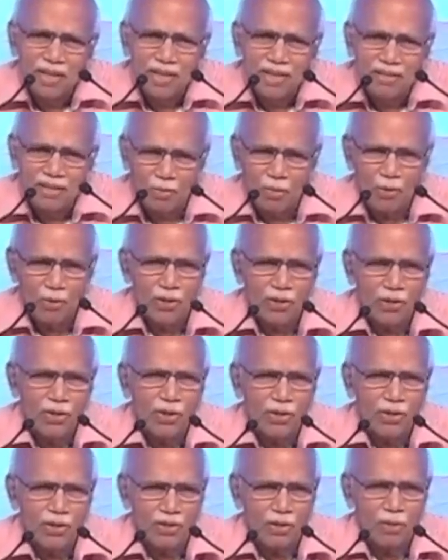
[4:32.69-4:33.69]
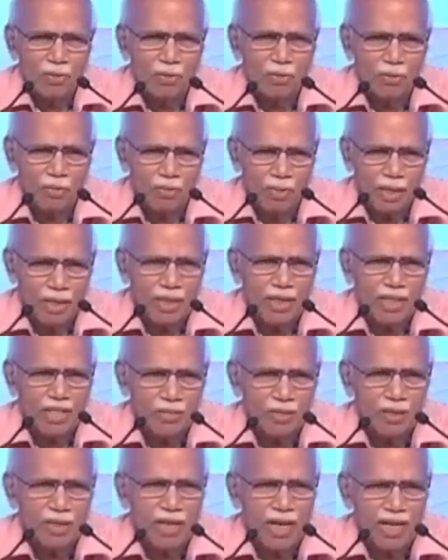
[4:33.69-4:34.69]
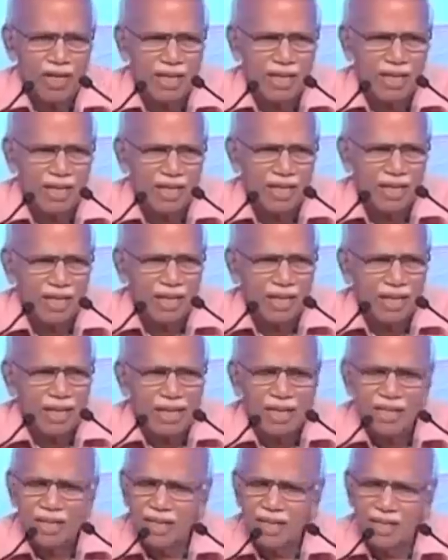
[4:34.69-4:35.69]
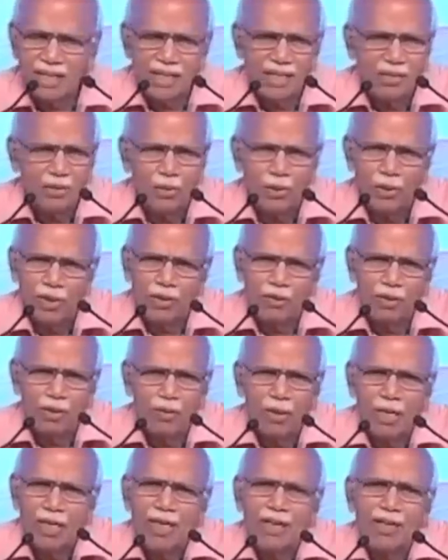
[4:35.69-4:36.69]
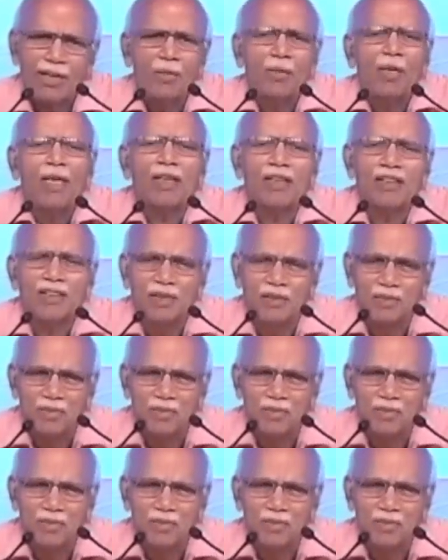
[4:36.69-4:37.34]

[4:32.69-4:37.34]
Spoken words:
Supposing your magnesium is lacking, it can take sodium and make it into magnesium.